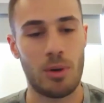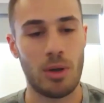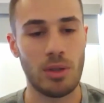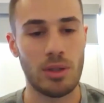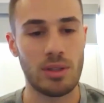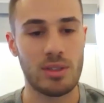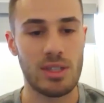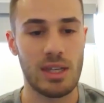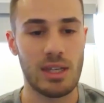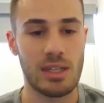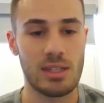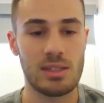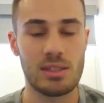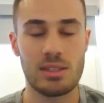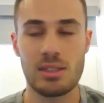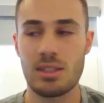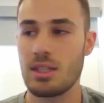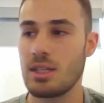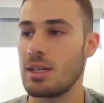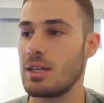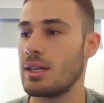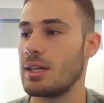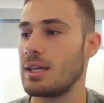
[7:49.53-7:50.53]
politics
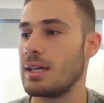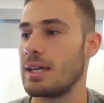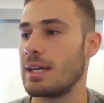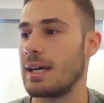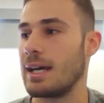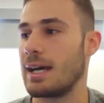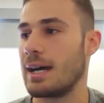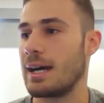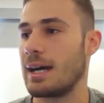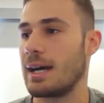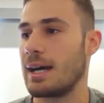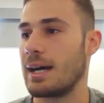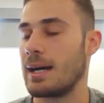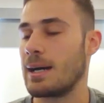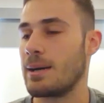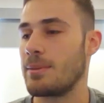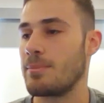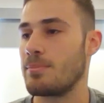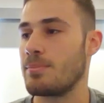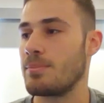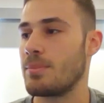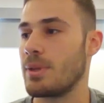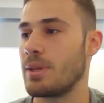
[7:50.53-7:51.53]

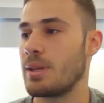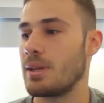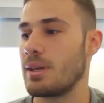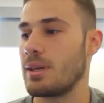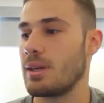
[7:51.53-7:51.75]
um,